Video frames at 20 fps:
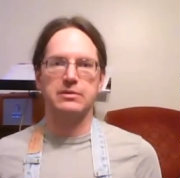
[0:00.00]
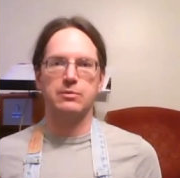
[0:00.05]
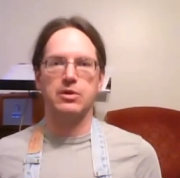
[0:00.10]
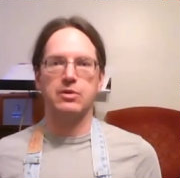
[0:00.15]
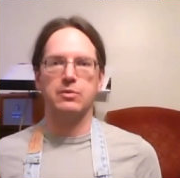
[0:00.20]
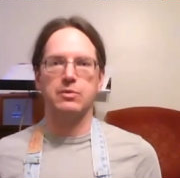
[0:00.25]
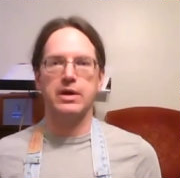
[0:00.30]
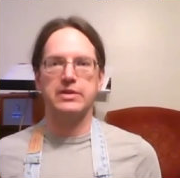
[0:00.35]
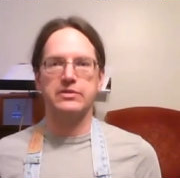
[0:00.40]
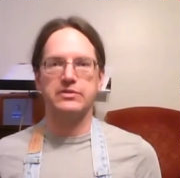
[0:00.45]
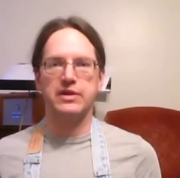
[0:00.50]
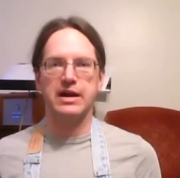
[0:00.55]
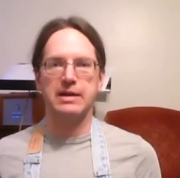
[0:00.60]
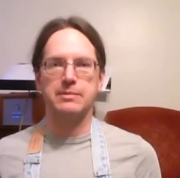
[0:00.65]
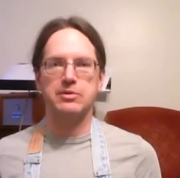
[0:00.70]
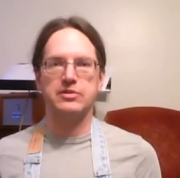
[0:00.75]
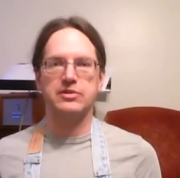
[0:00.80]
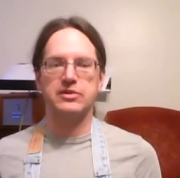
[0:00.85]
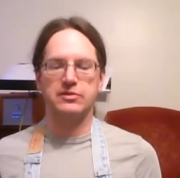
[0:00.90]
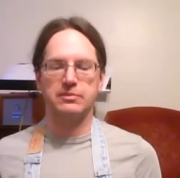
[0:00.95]
What are the ways that I
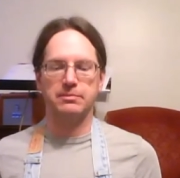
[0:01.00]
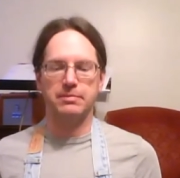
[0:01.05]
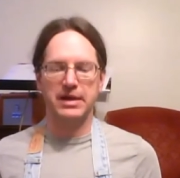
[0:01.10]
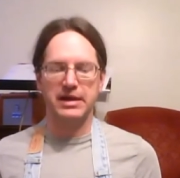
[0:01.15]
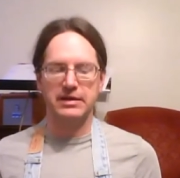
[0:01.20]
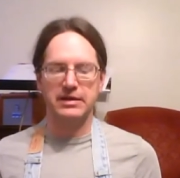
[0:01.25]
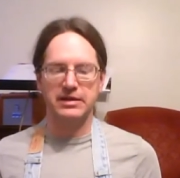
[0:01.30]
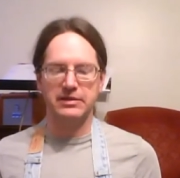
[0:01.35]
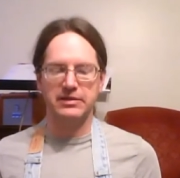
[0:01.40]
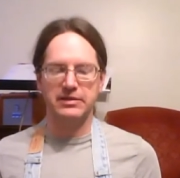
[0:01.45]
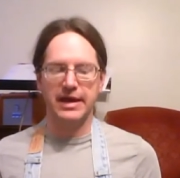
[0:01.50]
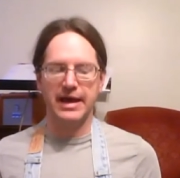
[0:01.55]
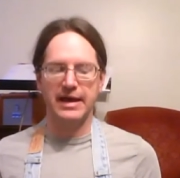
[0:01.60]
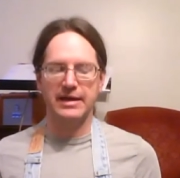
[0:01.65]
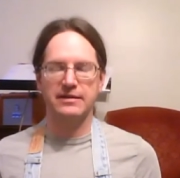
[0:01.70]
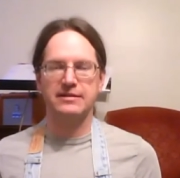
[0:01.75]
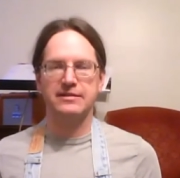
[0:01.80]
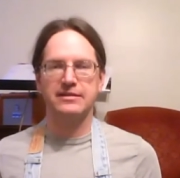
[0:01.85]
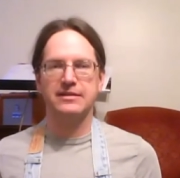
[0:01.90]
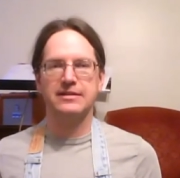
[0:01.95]
participate in that?